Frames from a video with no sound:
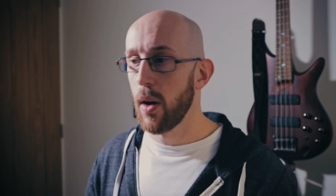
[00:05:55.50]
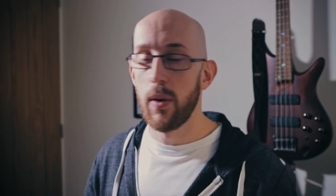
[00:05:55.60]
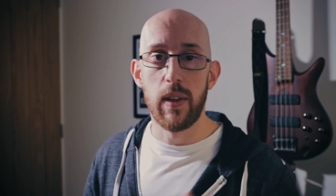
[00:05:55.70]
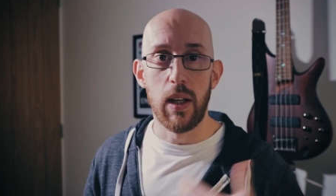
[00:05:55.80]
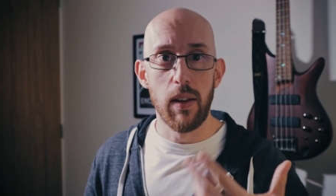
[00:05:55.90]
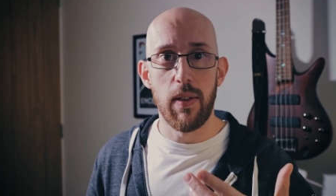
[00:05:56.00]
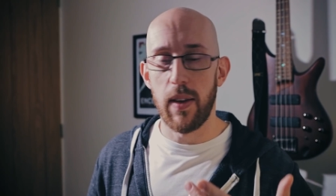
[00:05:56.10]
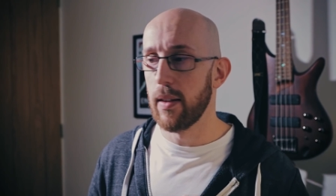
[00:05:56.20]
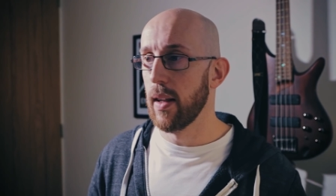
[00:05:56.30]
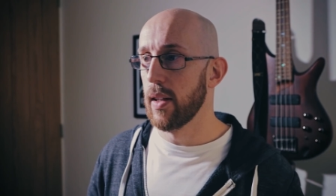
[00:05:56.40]
So the other
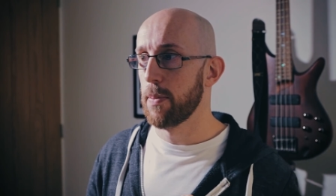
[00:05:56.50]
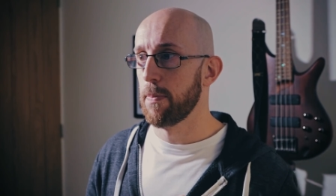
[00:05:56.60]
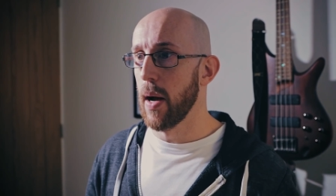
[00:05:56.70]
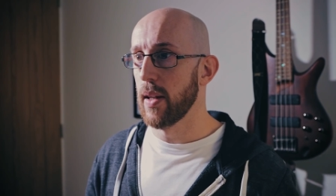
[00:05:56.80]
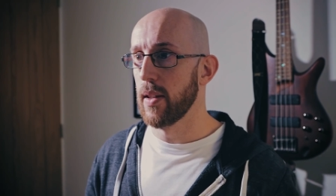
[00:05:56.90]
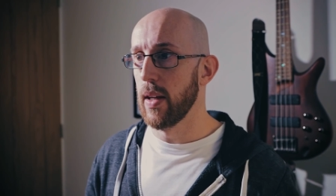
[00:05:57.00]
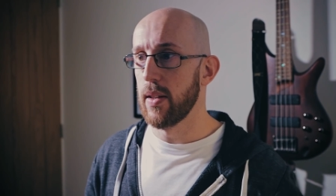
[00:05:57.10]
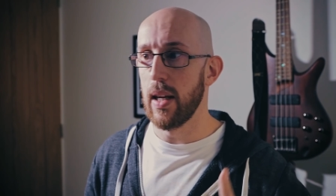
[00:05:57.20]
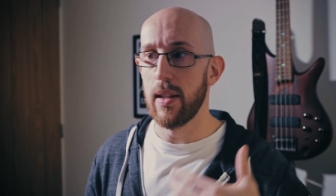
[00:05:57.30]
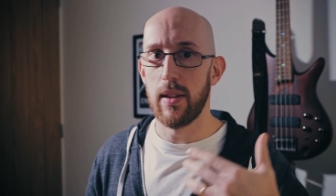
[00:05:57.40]
thing that's part of
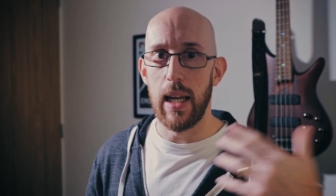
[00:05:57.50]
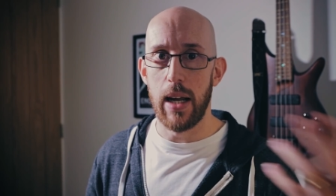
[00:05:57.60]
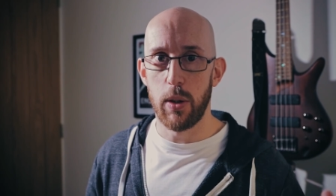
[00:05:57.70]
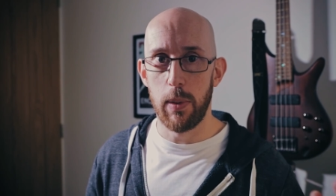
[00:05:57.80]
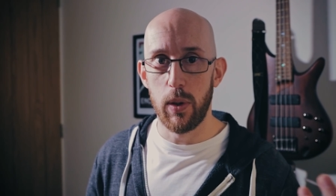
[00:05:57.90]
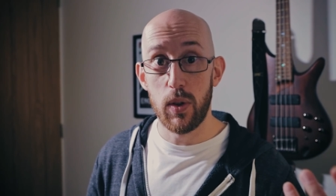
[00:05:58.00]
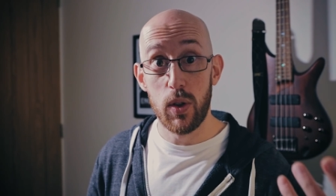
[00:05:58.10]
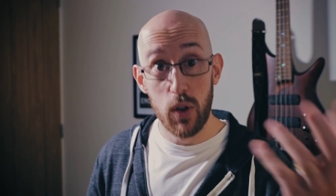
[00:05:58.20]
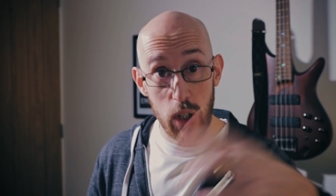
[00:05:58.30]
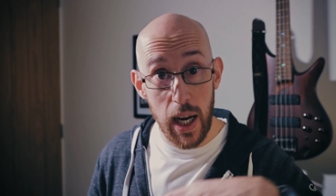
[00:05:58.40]
this is the
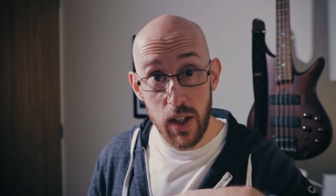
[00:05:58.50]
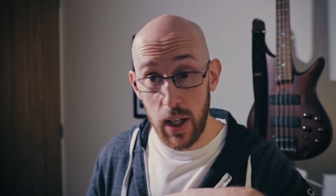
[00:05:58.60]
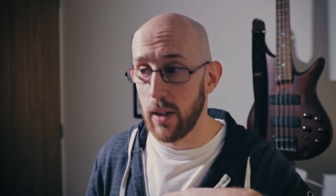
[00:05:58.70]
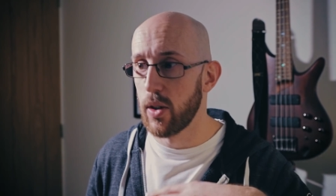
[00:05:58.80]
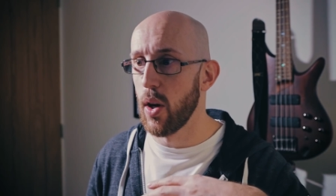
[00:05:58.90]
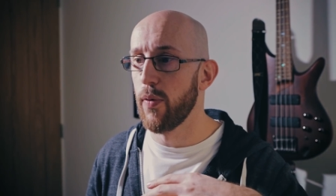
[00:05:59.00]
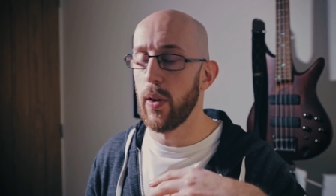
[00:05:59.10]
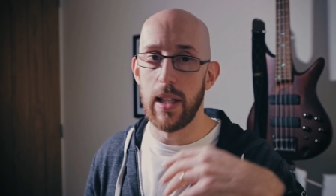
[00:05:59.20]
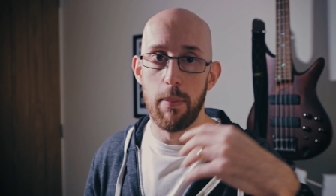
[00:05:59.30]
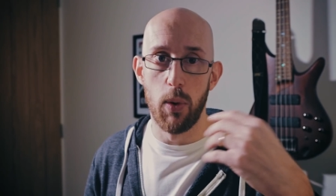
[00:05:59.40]
attributes changing. So
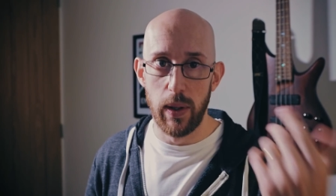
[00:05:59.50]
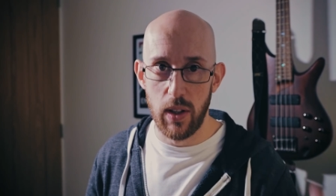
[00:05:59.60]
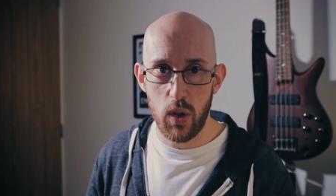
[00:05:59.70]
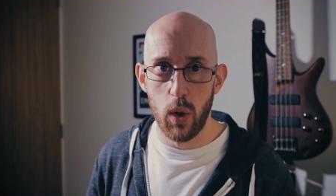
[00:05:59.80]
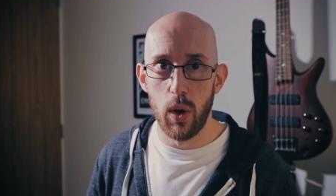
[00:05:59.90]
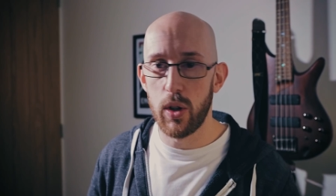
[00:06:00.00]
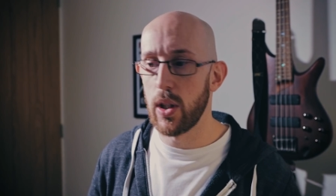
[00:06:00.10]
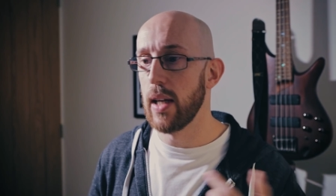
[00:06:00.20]
for example, when the source